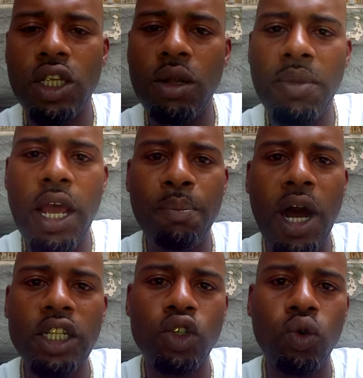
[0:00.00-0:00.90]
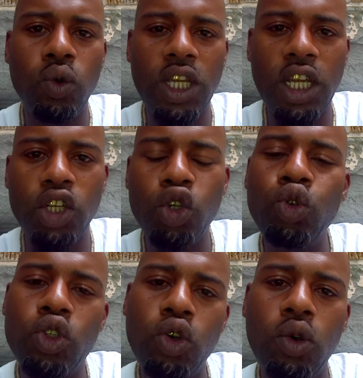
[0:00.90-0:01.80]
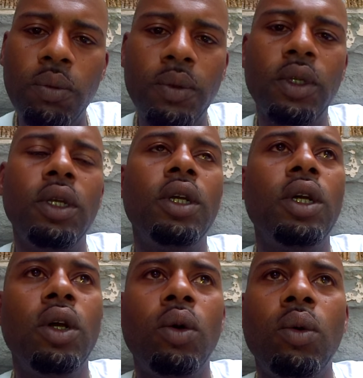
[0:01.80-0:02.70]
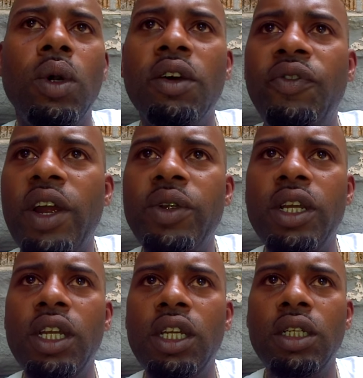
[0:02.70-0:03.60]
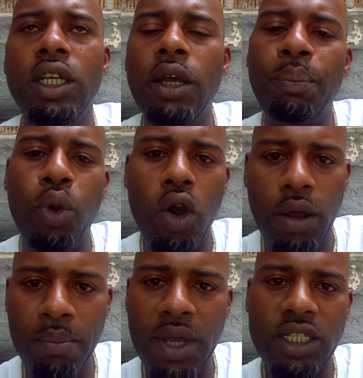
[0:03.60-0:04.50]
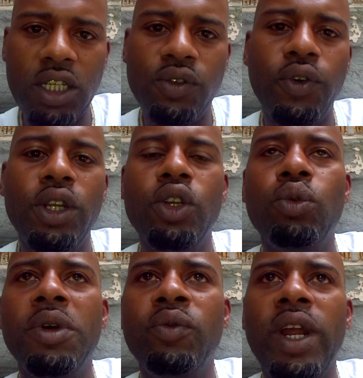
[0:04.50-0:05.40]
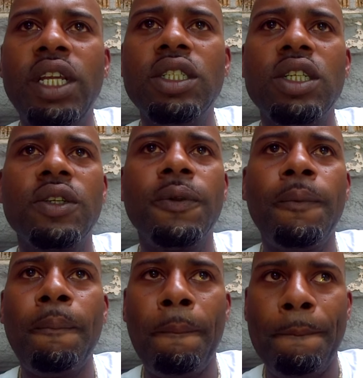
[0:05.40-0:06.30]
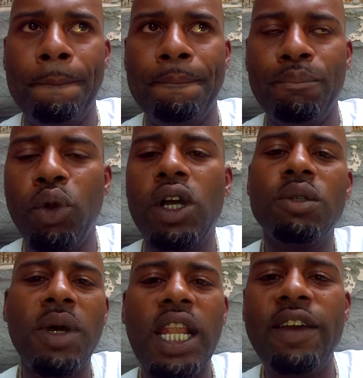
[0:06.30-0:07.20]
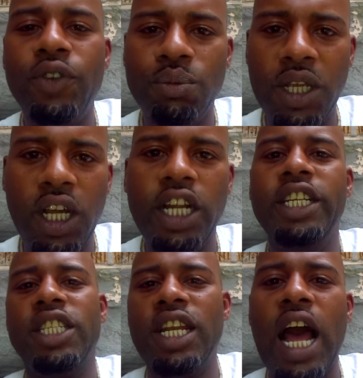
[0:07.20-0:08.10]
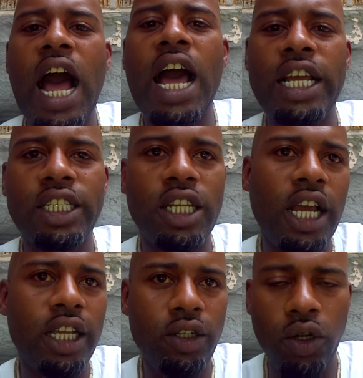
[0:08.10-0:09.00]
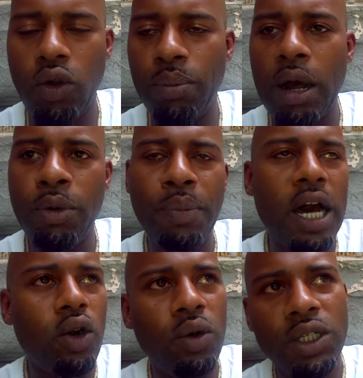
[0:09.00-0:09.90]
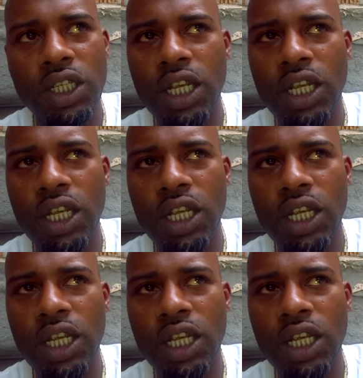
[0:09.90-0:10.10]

Sunman Patoo, King of YouTube, with a very important message for the human race. Because my life has been Krishnaized, like you know, Prabhupada always